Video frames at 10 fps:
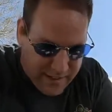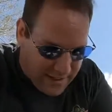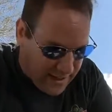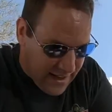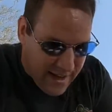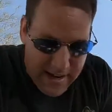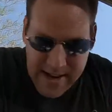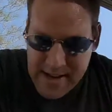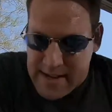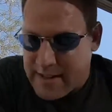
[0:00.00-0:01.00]

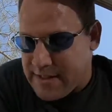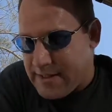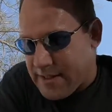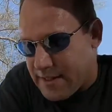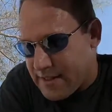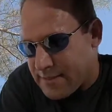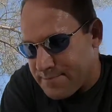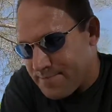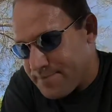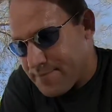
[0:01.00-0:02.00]
Yeah, you know,
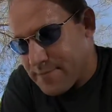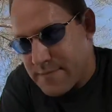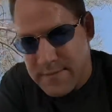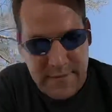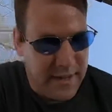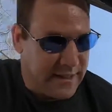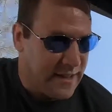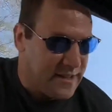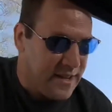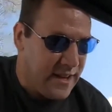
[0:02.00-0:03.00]
like they
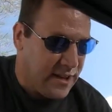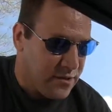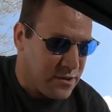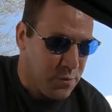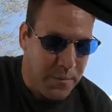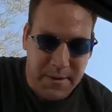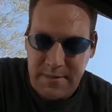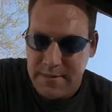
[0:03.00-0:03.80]
say, go swimming.